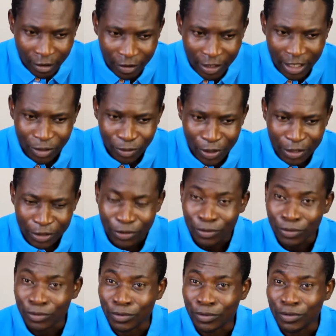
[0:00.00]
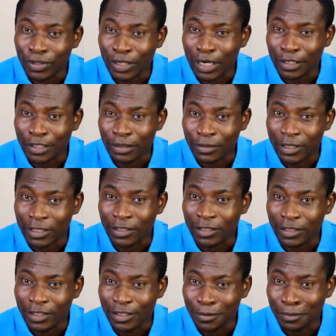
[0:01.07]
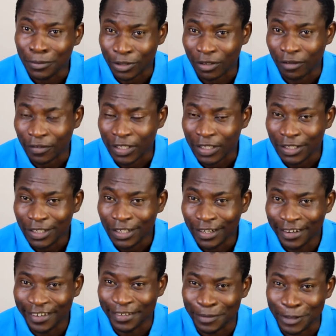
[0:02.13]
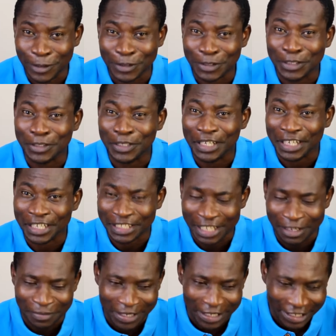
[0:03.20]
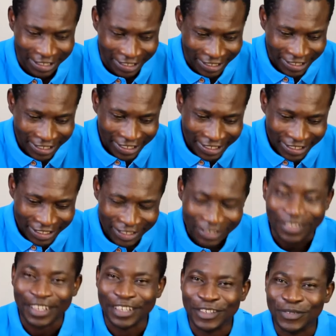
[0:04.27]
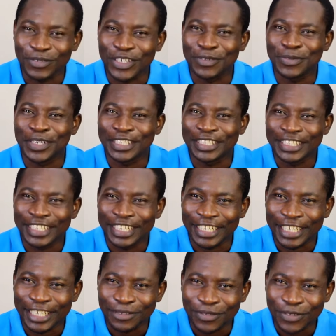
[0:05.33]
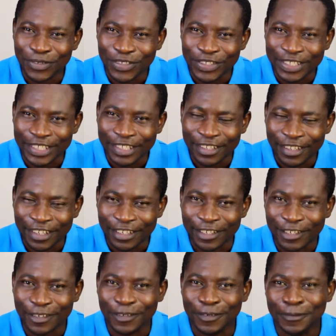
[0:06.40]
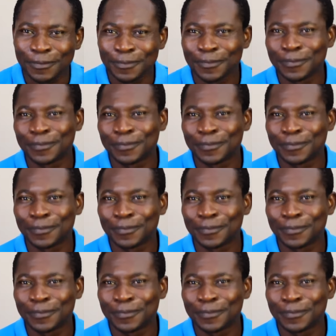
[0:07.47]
The other ones who are in the middle, most of it, because they don't understand money. So thank you very much for watching. Thank you.